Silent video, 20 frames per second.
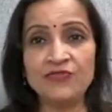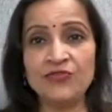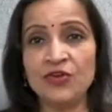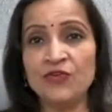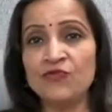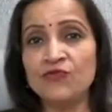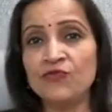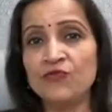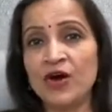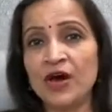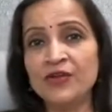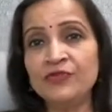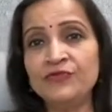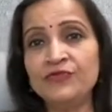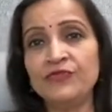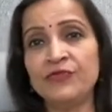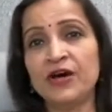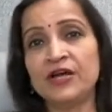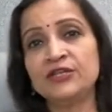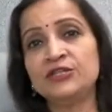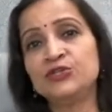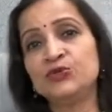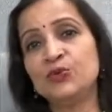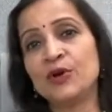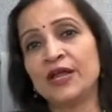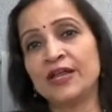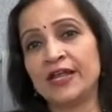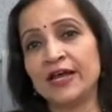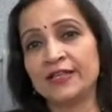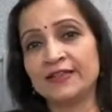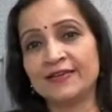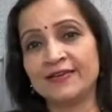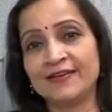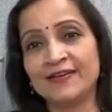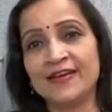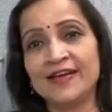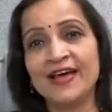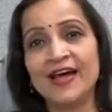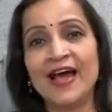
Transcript: from one fund to another